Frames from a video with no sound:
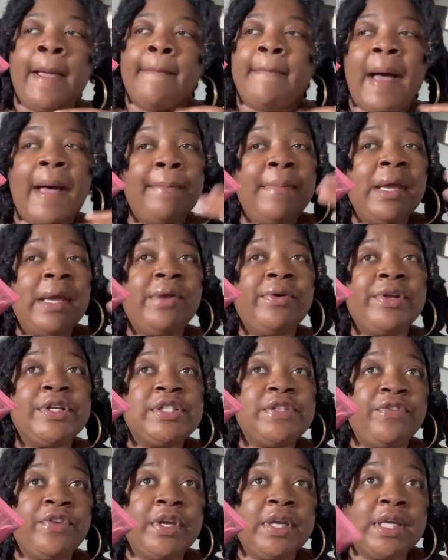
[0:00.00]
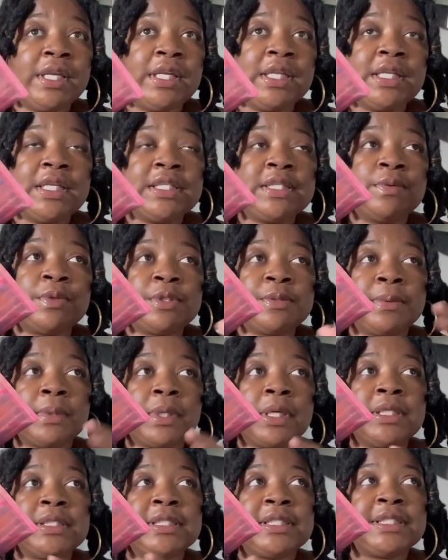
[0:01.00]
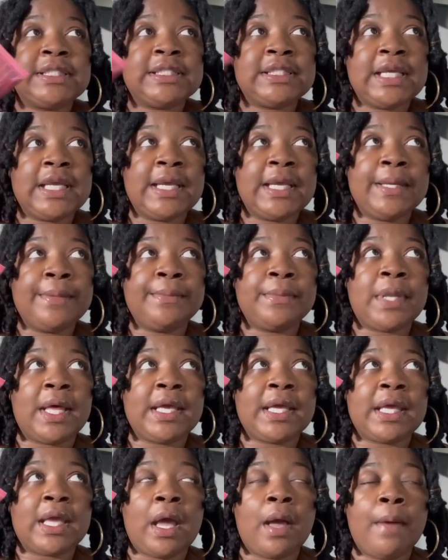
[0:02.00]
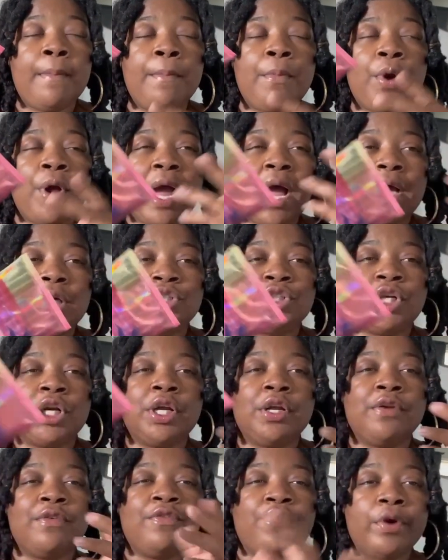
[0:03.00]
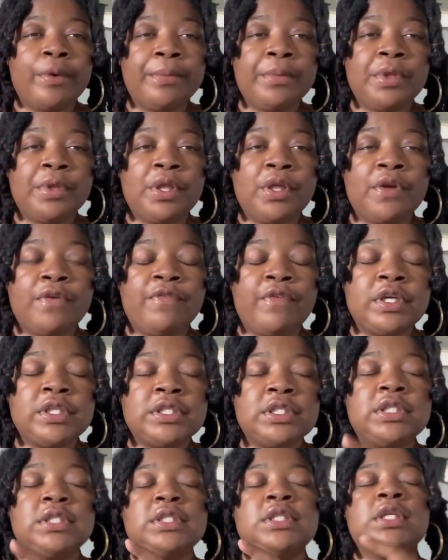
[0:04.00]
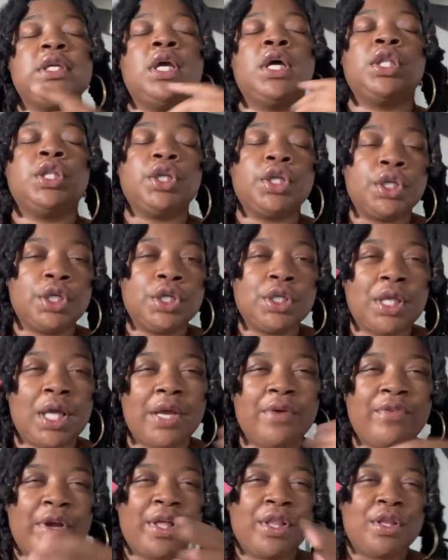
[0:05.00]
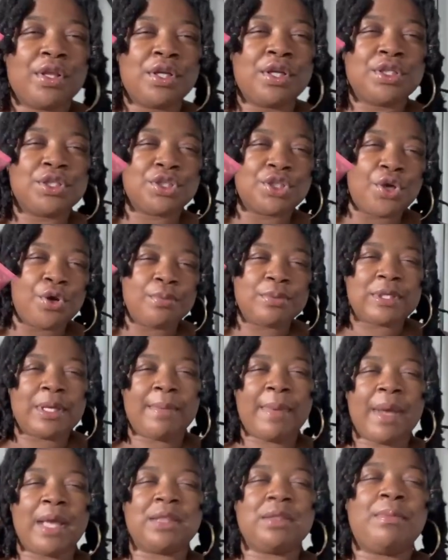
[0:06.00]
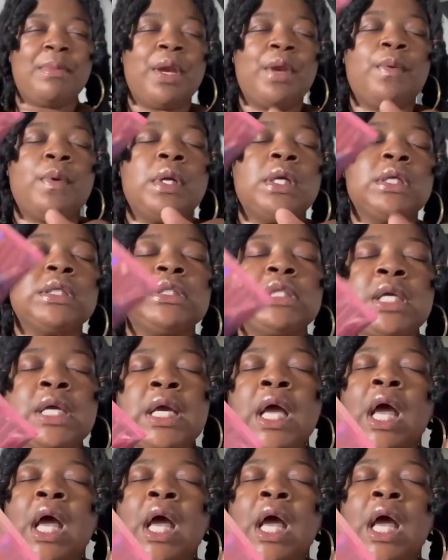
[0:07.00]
My main reason for getting this was because it seemed like a more hydrating formula versus the other like regular soaps at Bath & Body Works.